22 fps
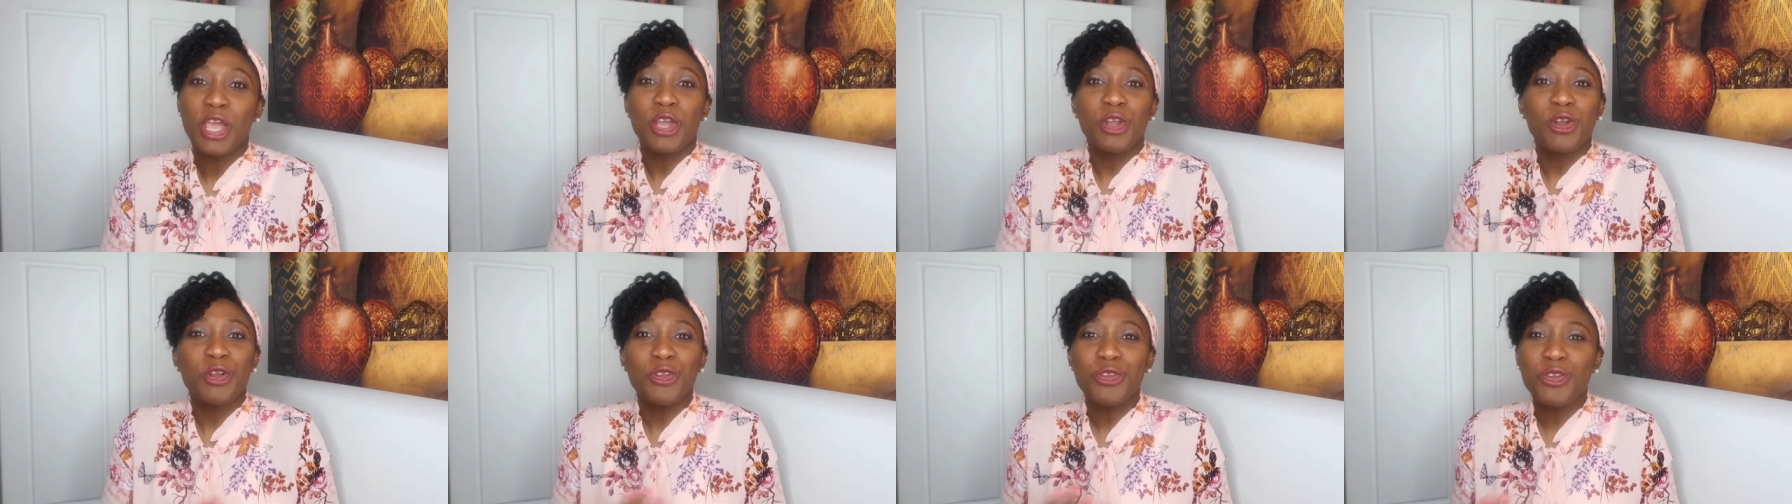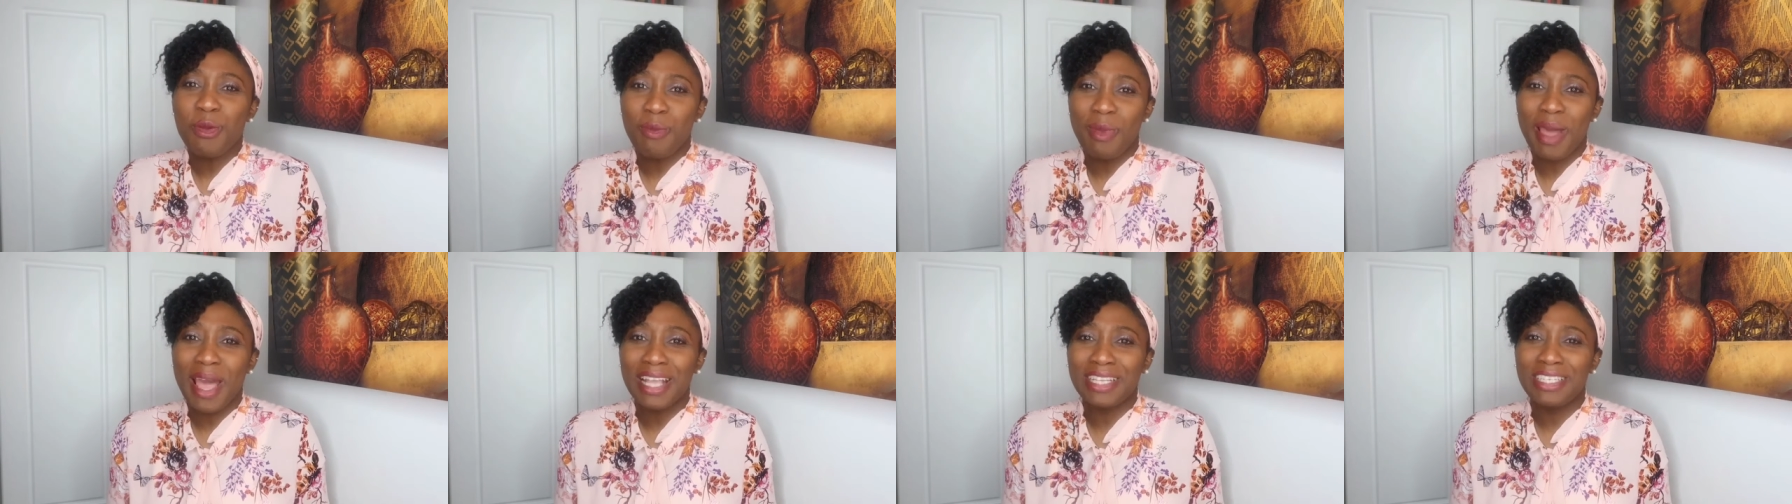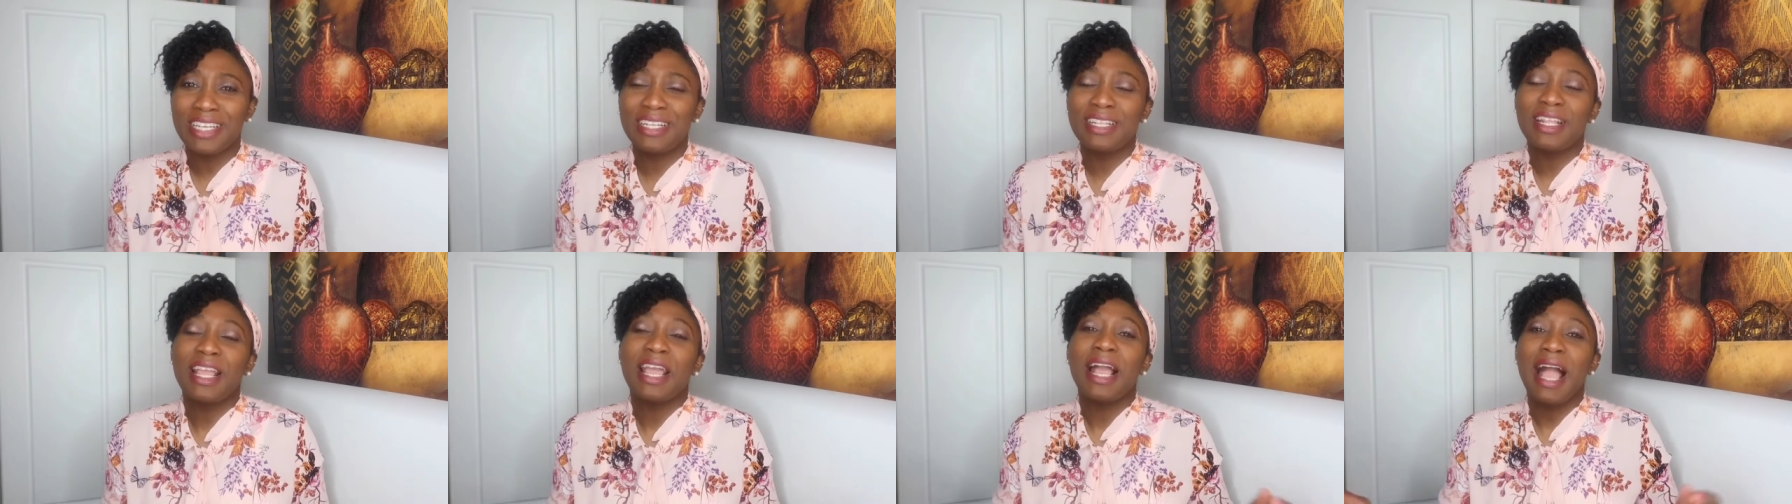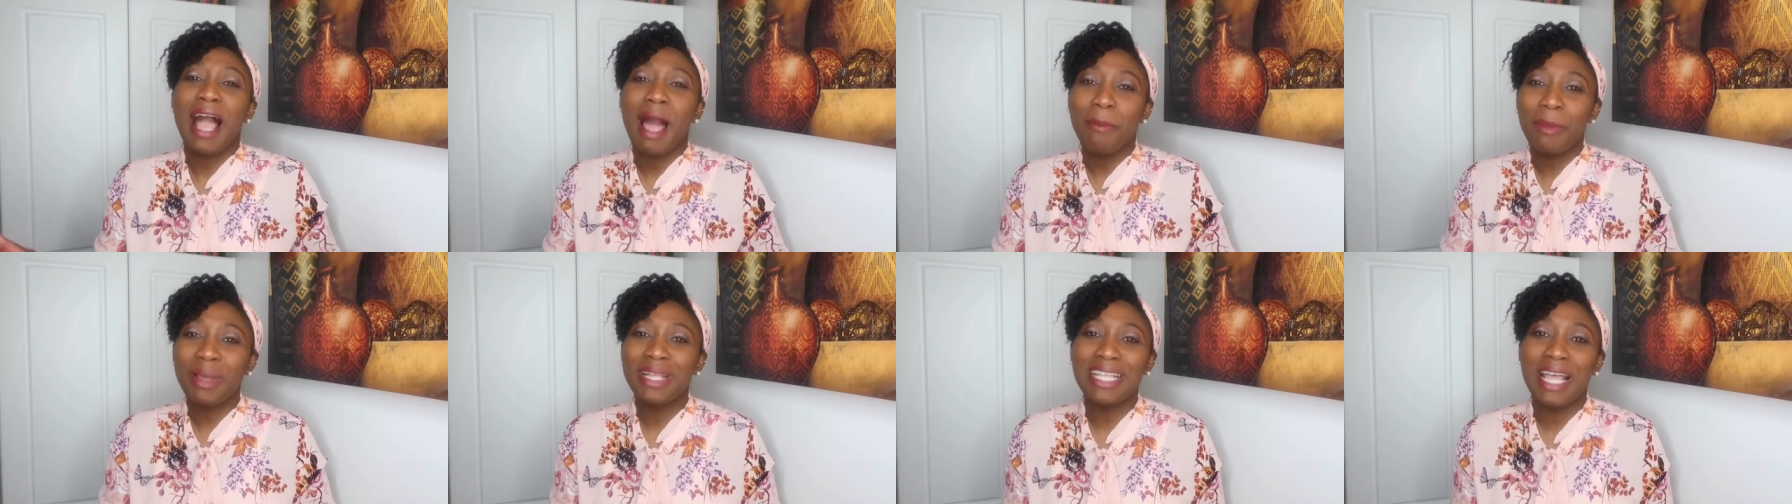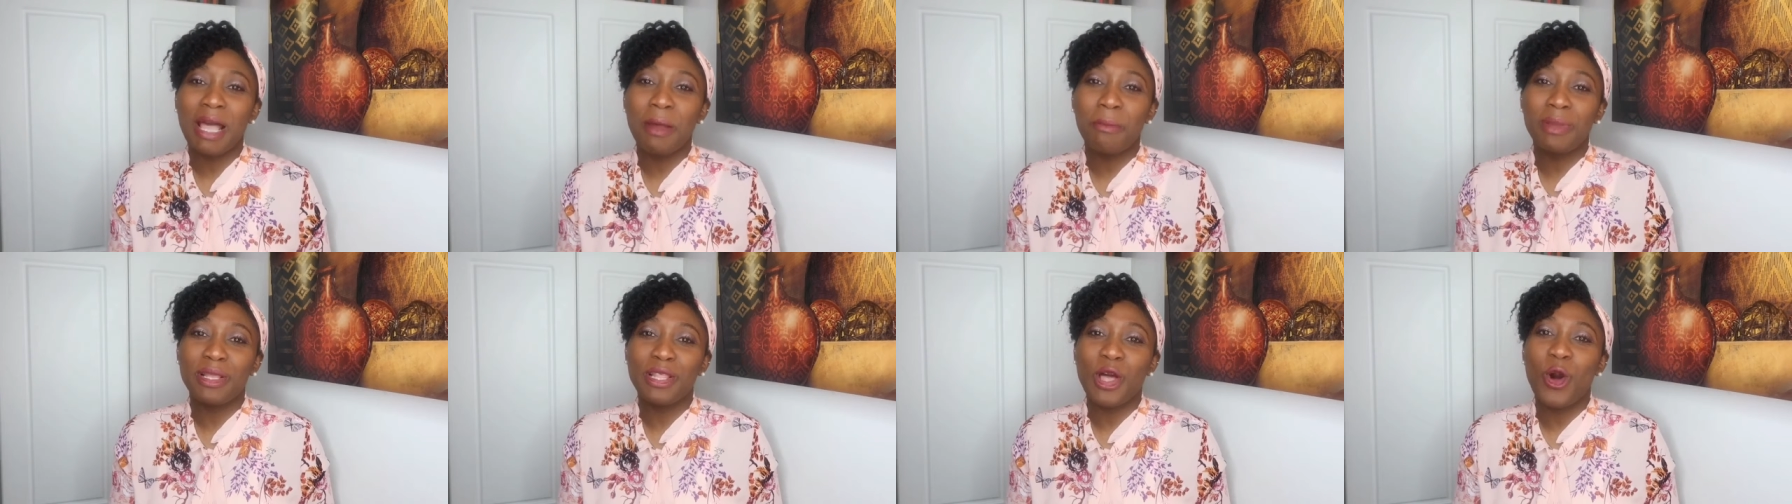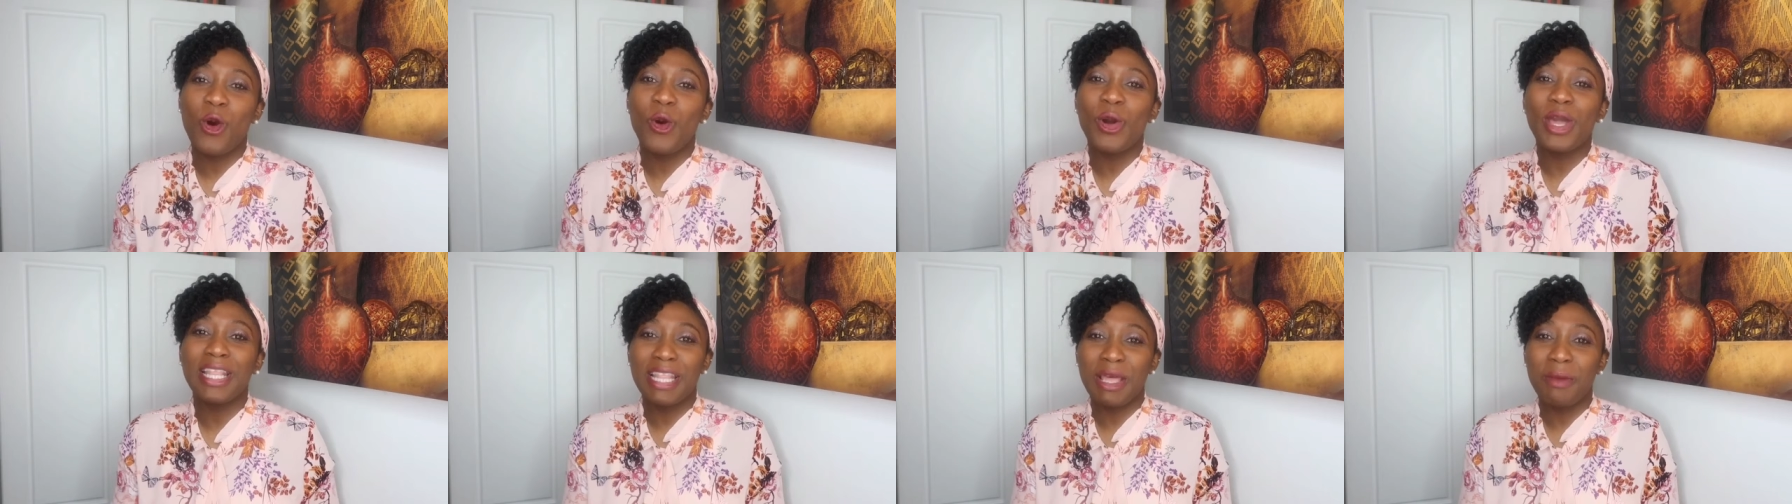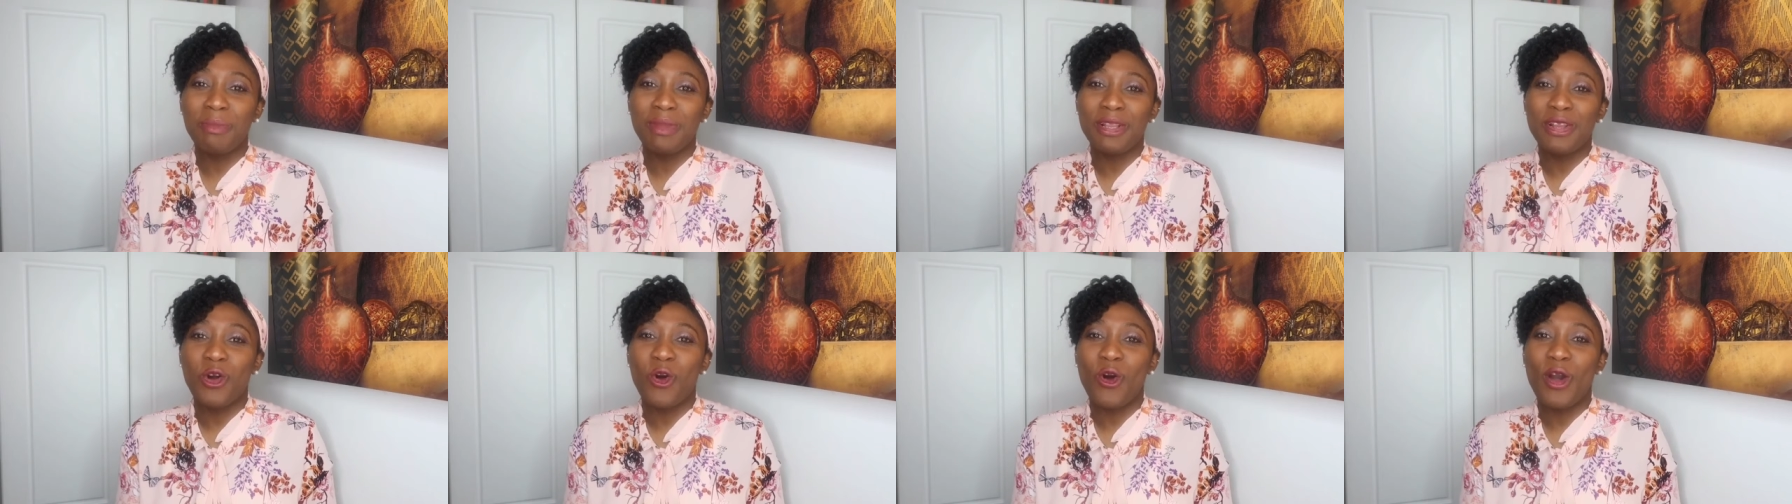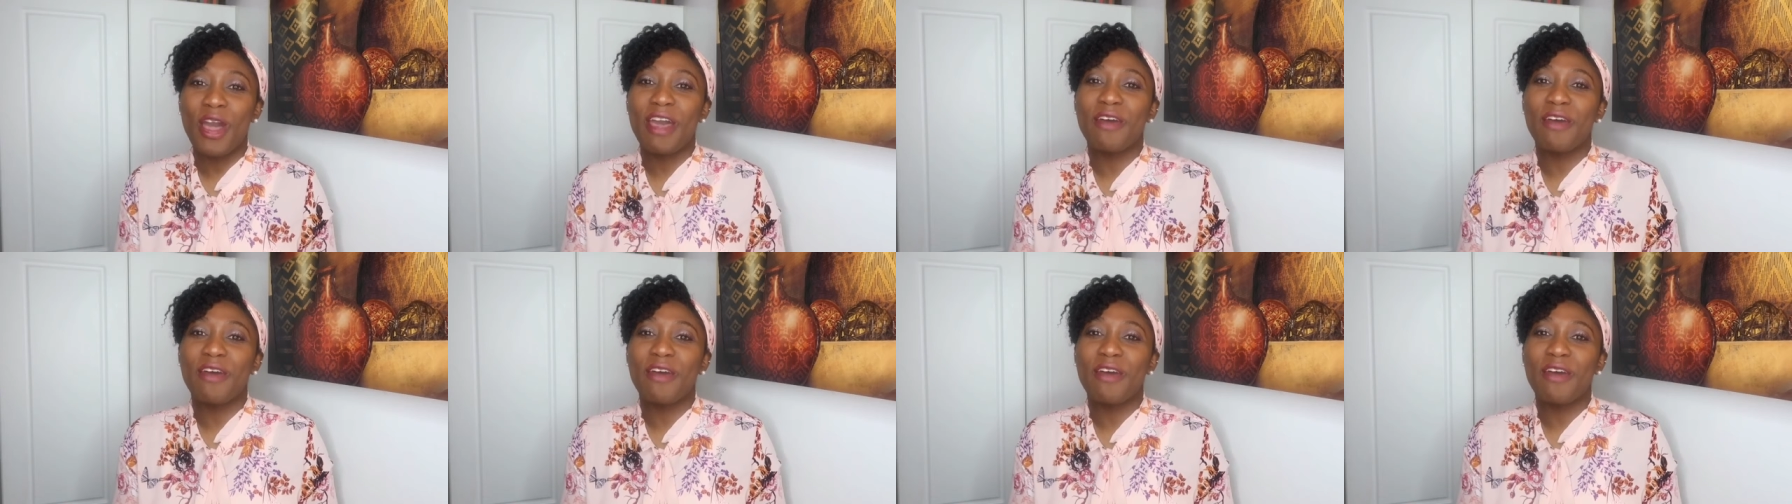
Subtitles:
Could you imagine? Comment down below and let me know